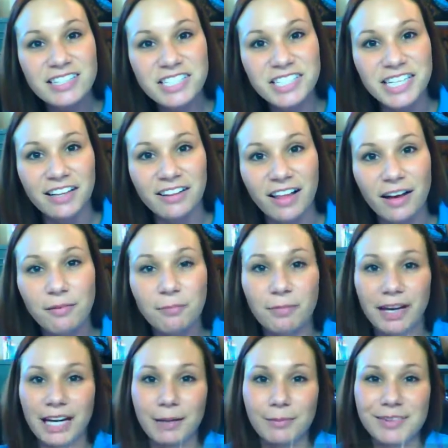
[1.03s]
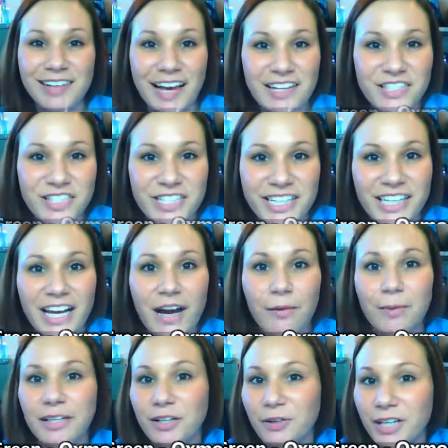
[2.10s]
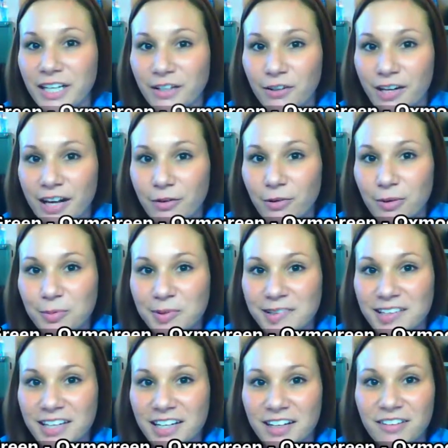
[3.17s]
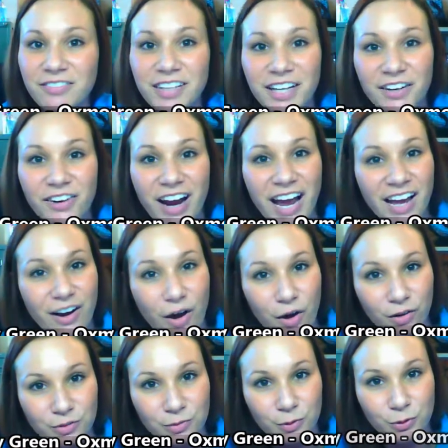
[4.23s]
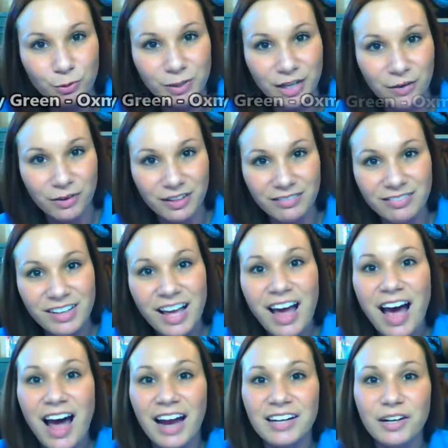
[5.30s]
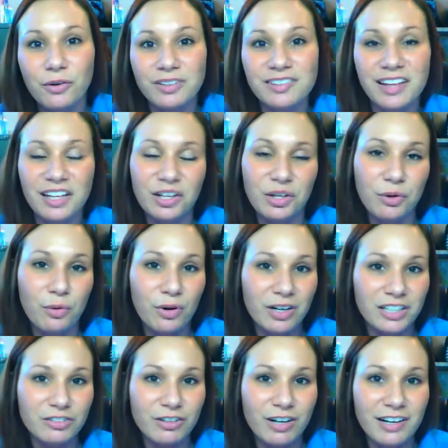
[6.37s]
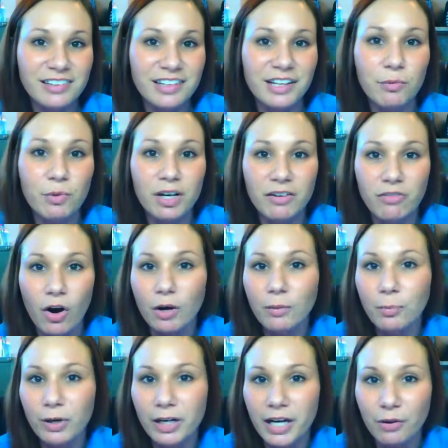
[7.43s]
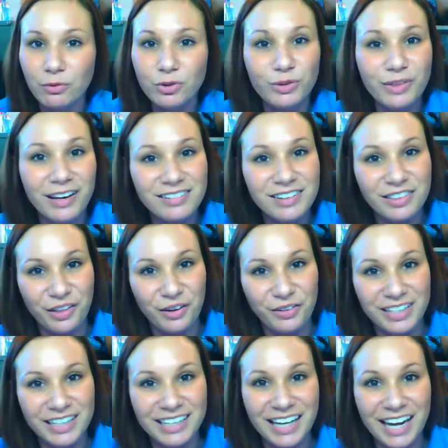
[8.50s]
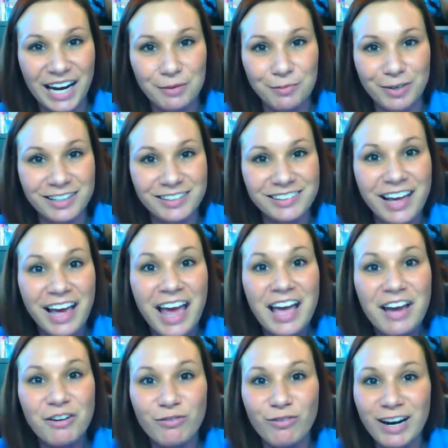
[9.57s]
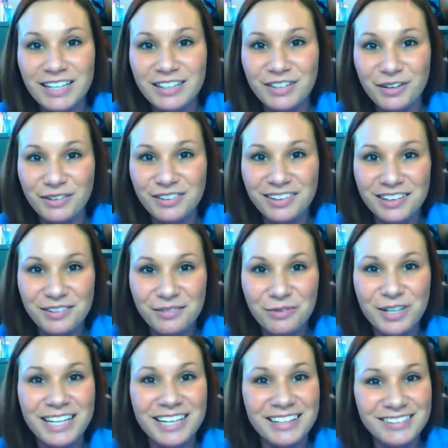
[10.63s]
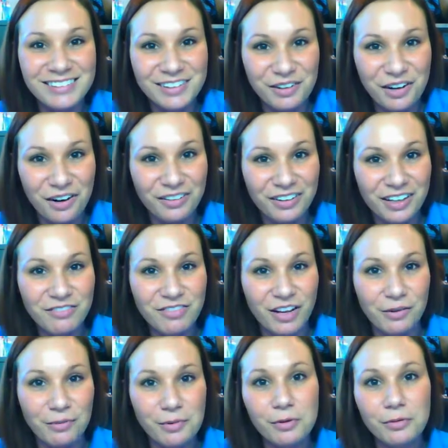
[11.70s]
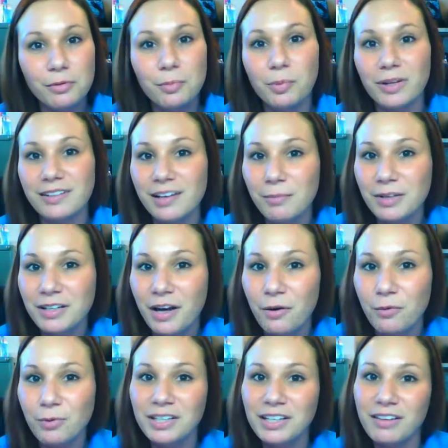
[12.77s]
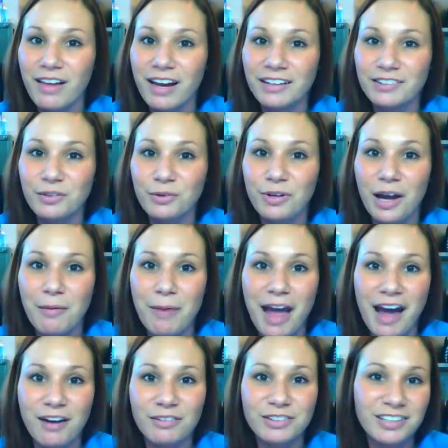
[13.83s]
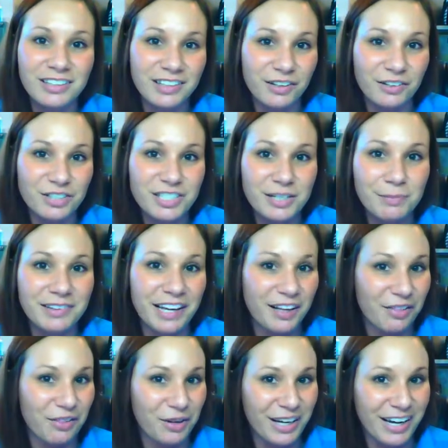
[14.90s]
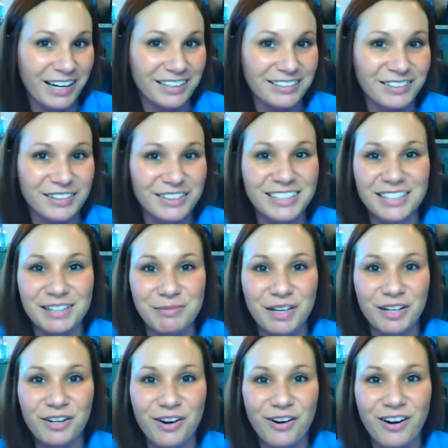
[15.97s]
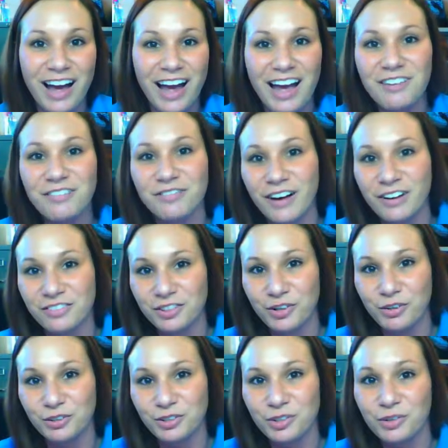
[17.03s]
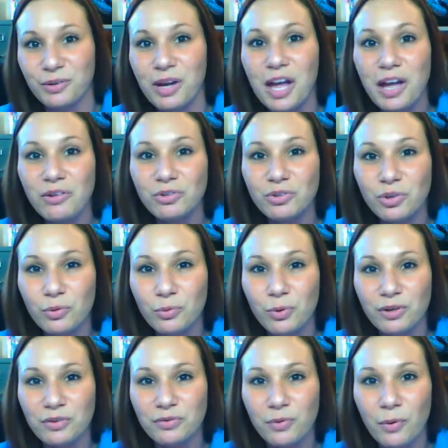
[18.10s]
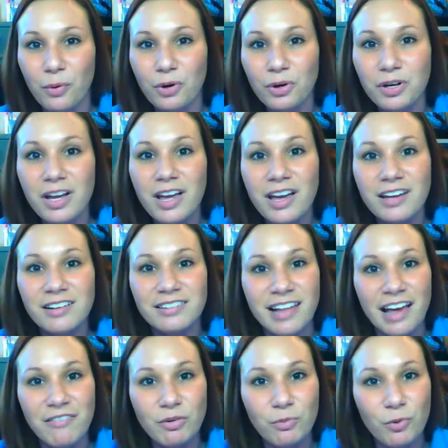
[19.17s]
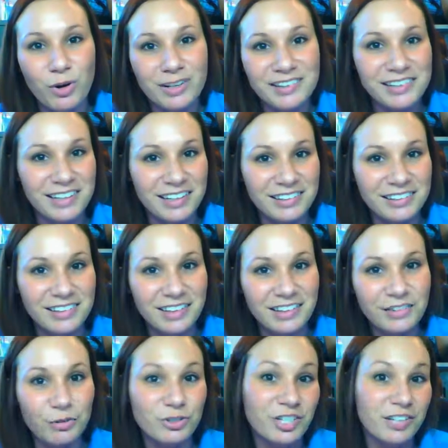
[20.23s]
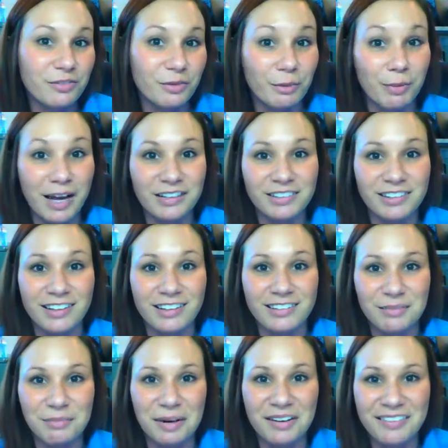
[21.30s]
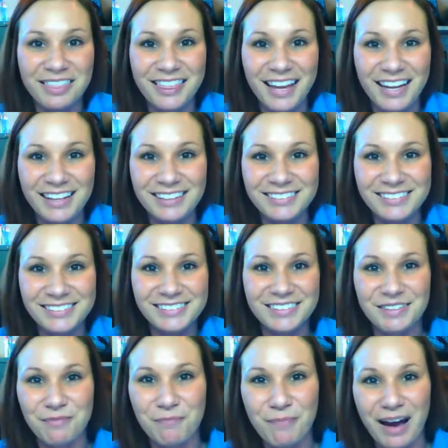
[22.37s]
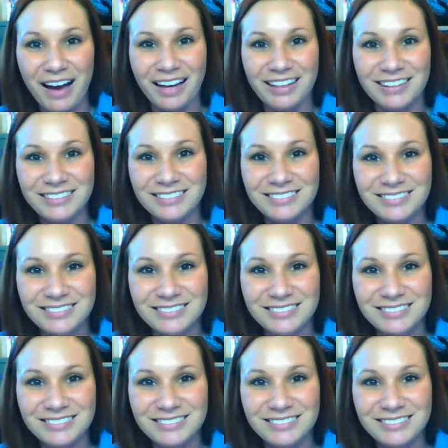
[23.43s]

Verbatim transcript: Sheila. My name is Ashley and I'll be your internet representative here at Oxmoor Toyota. I noticed that you are interested in one of our pre-owned 2013 Camrys. Great news, this one is still currently available. Please let me know when you'd like to come out to the dealership and take a look at it. You can give me a call at 502-214-7166 or just reply to this email. Thanks. Bye.